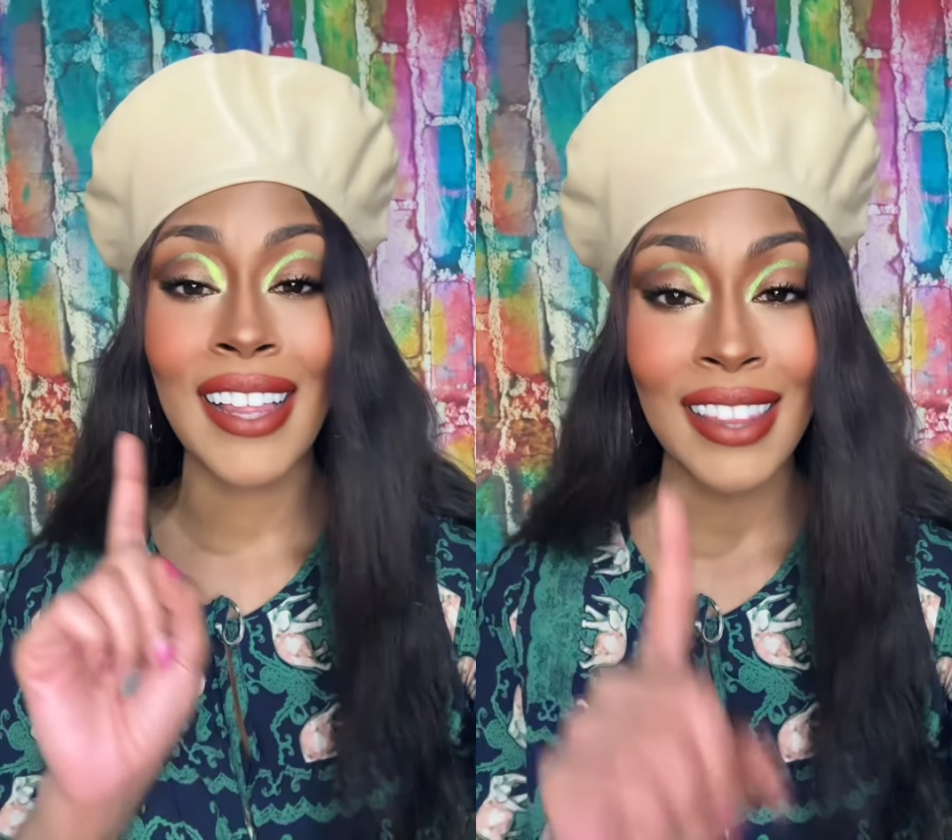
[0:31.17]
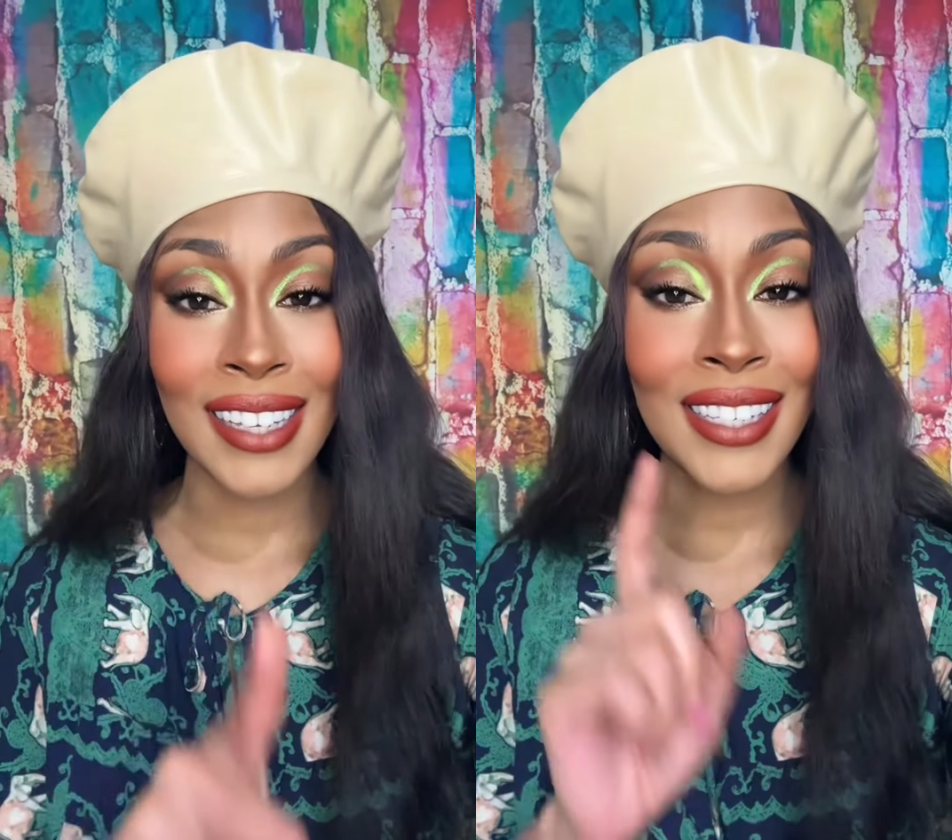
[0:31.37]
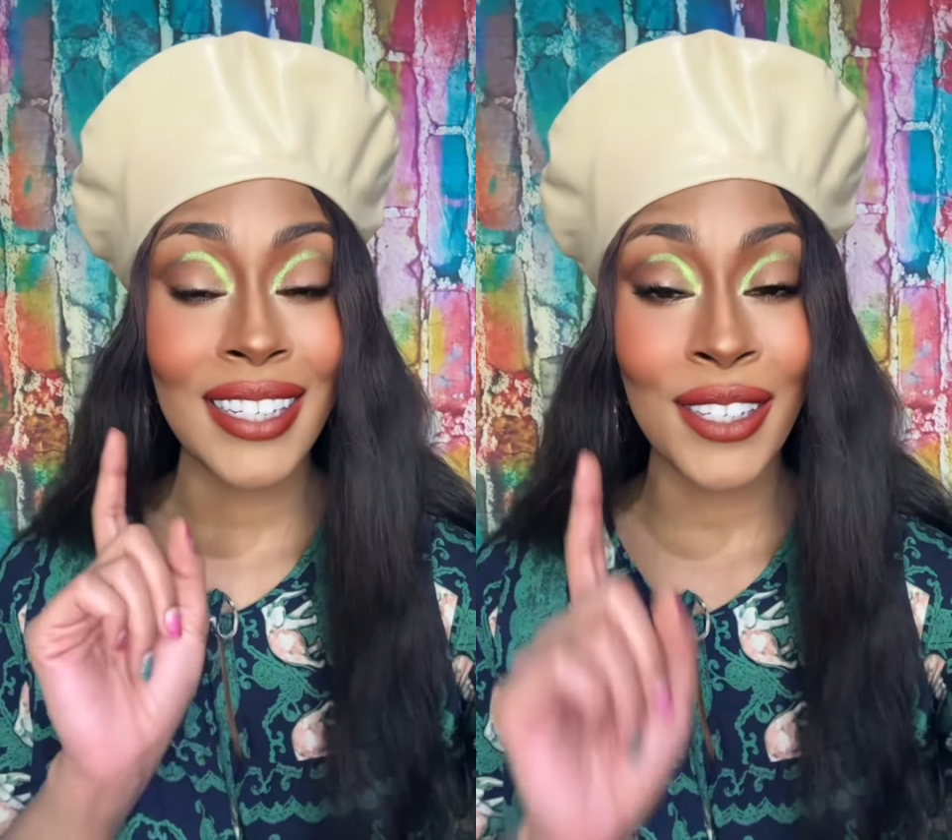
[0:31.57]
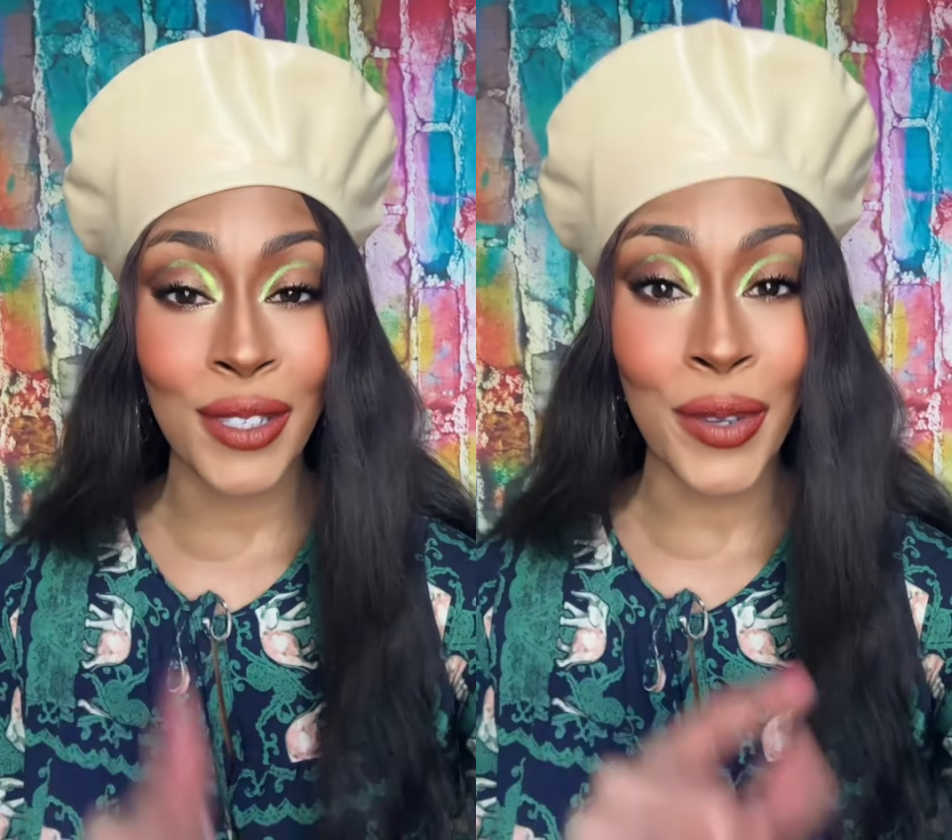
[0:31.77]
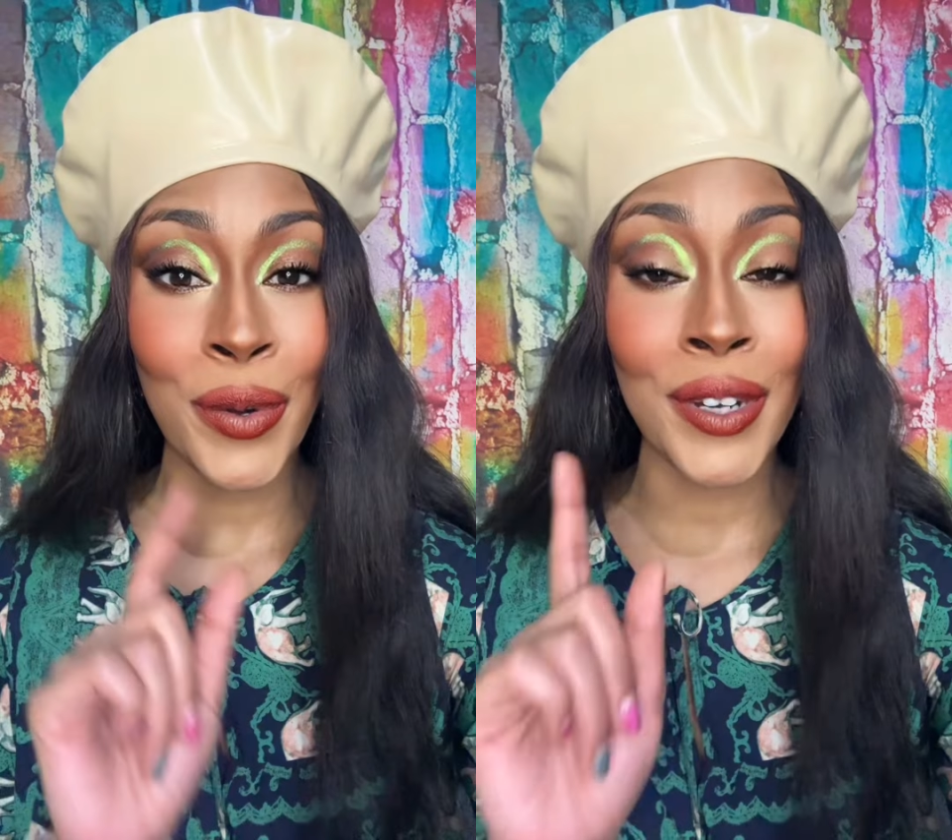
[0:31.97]
This is
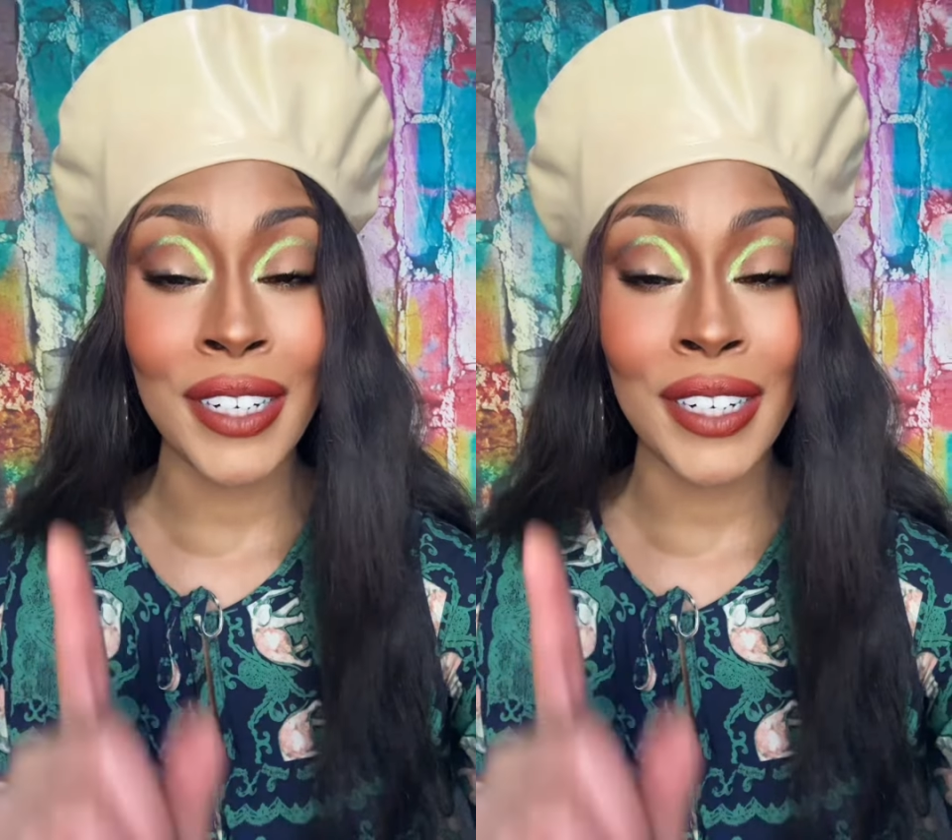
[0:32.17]
your